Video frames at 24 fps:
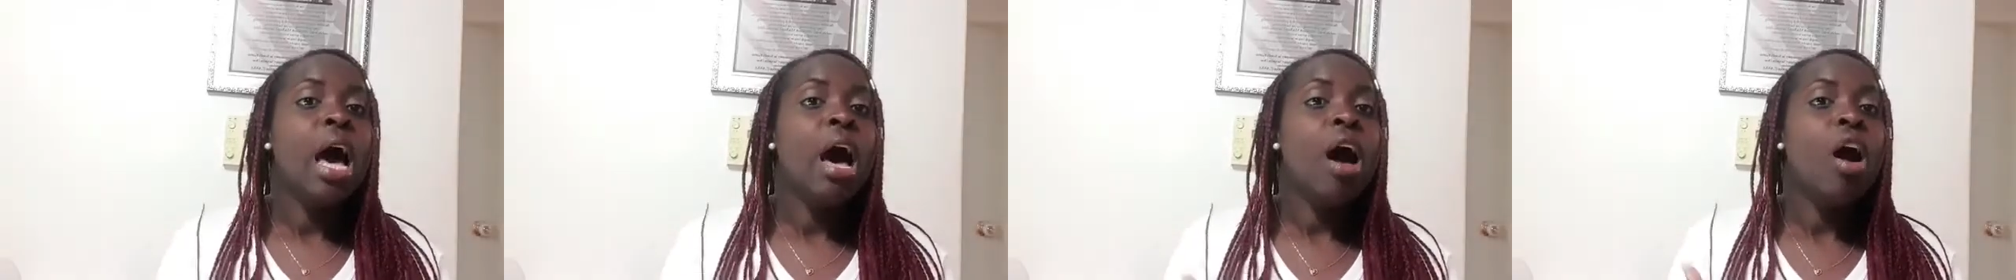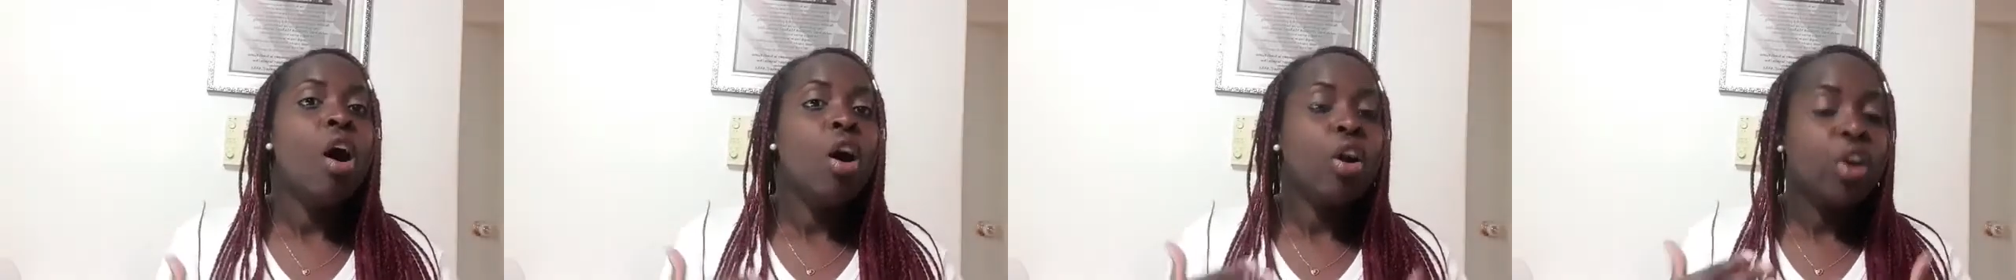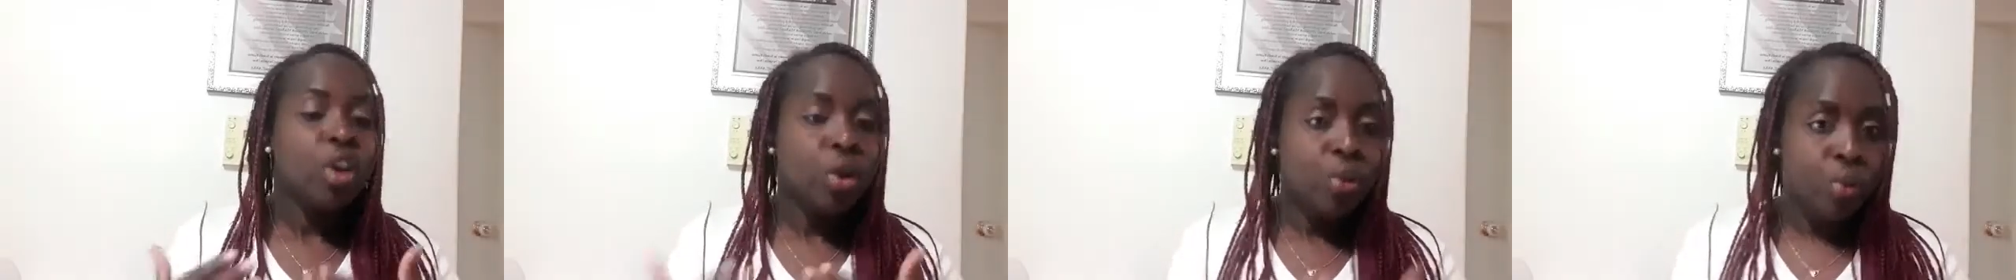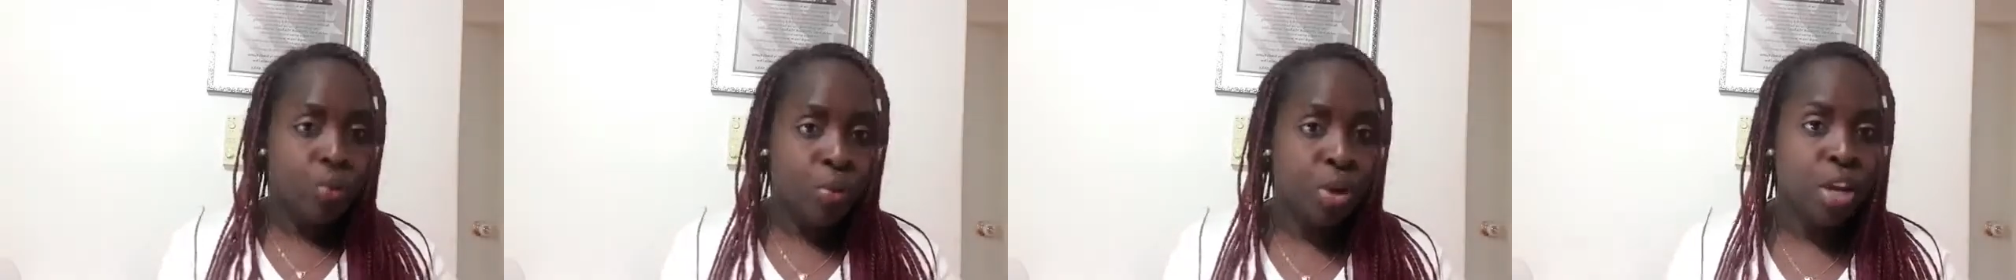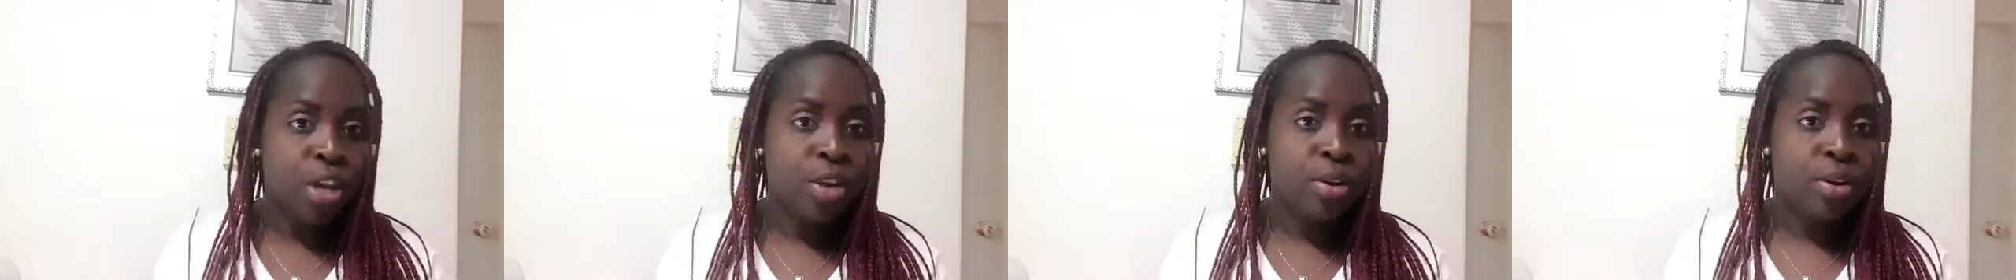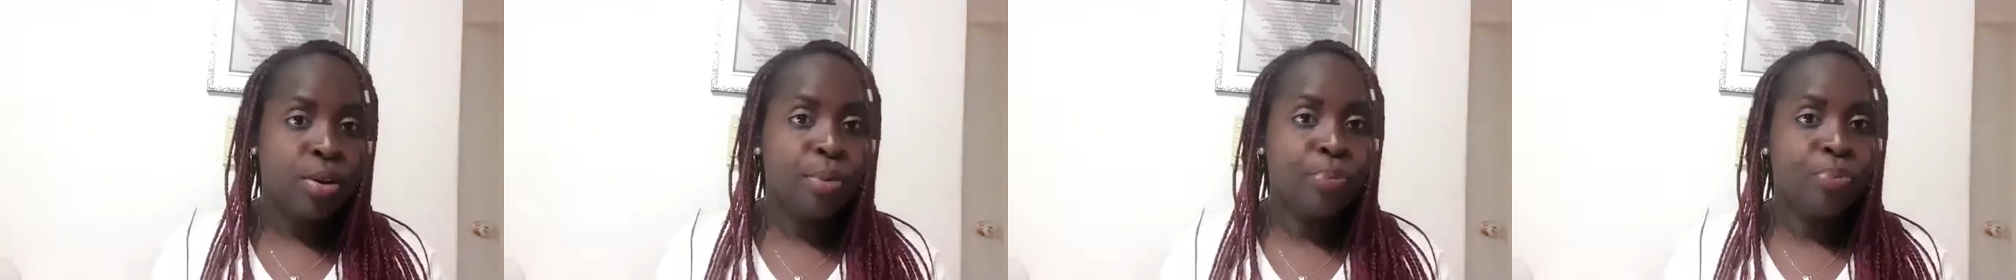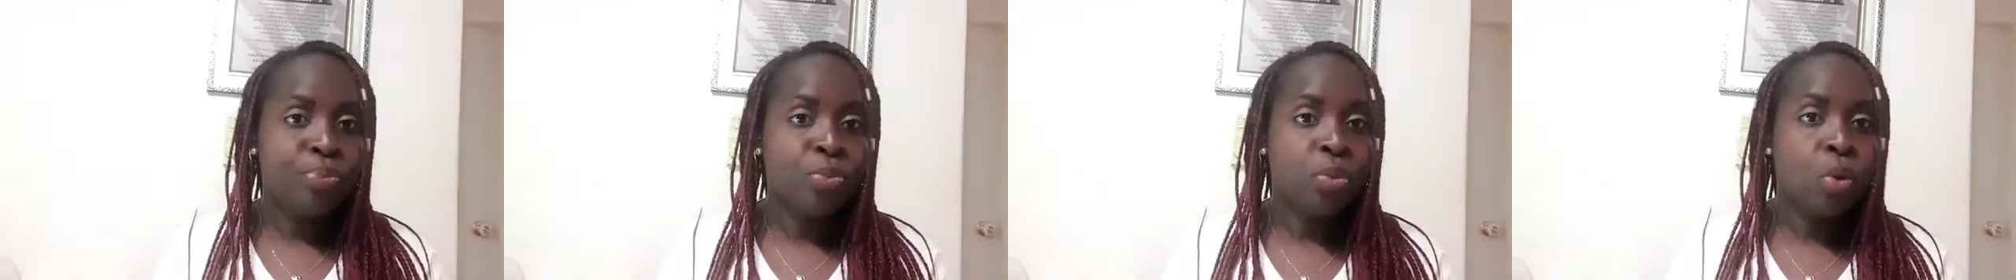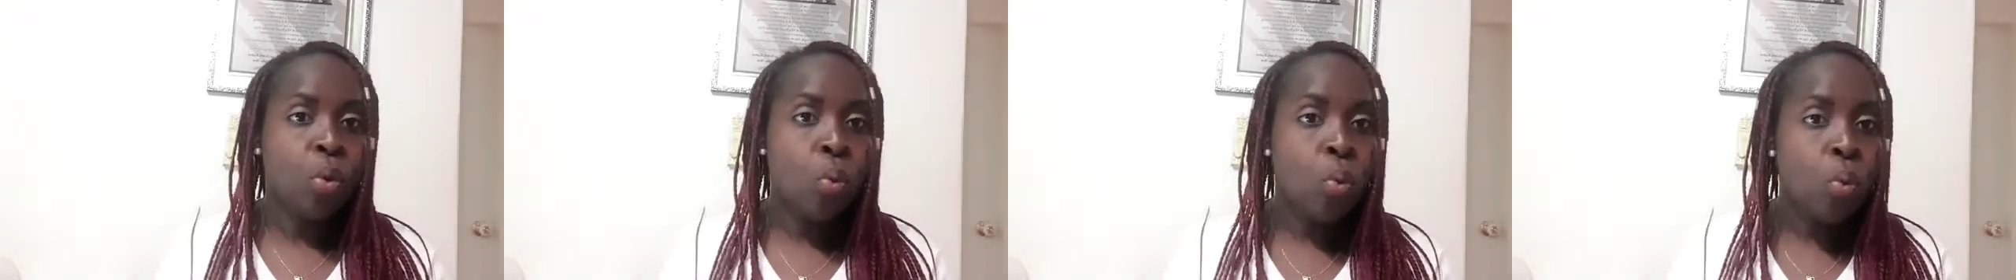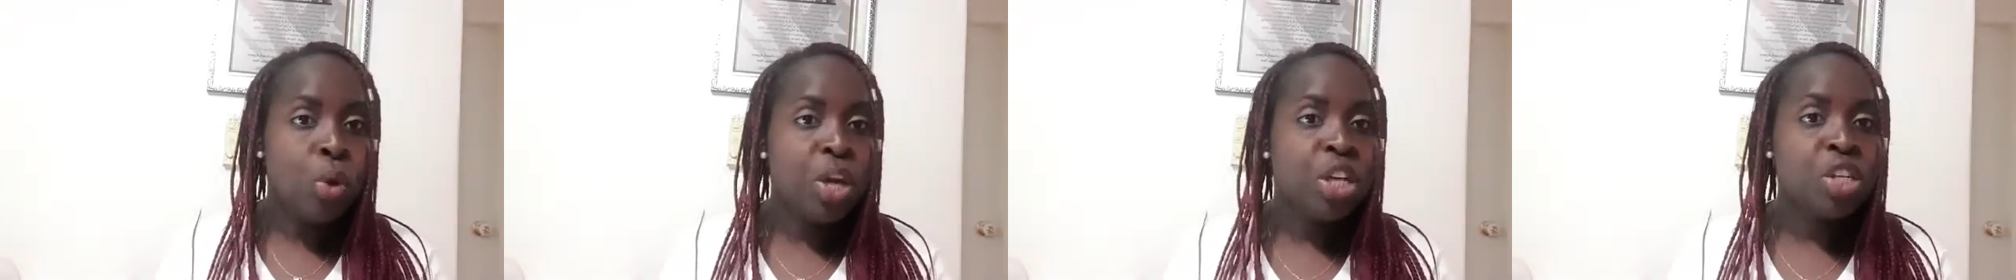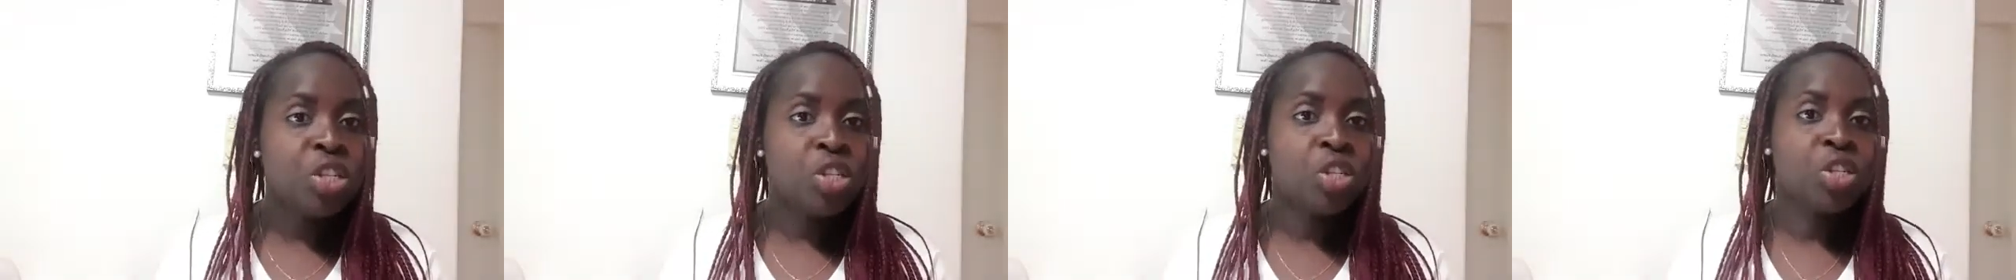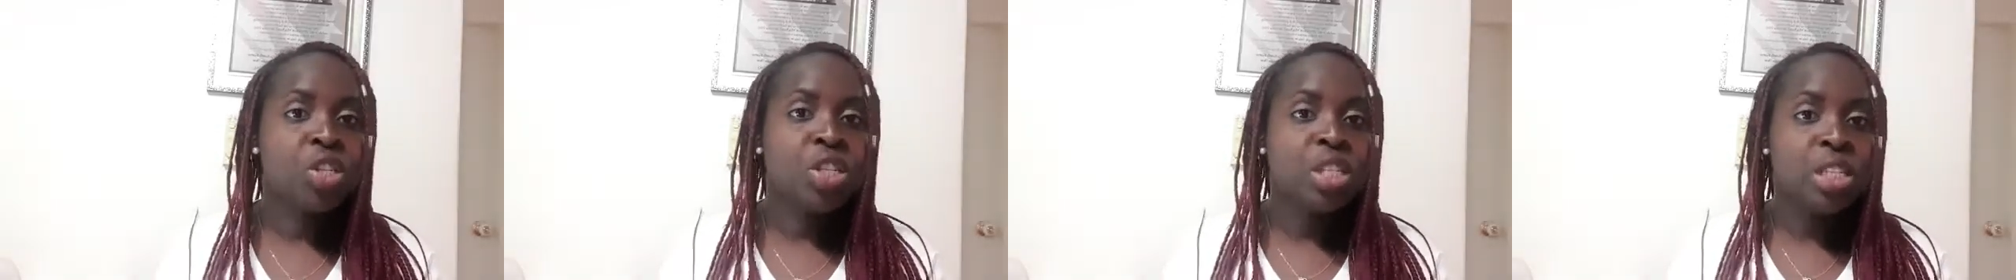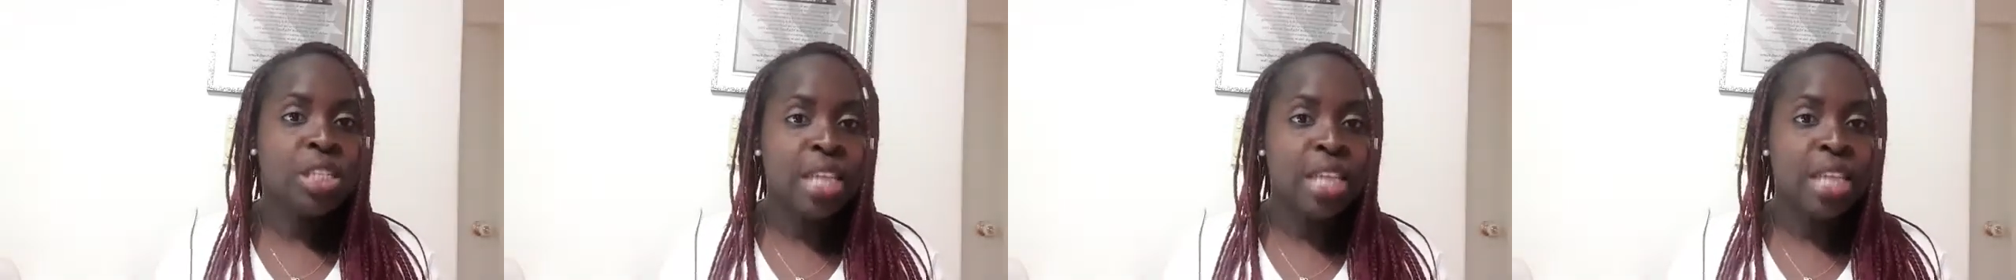a career, which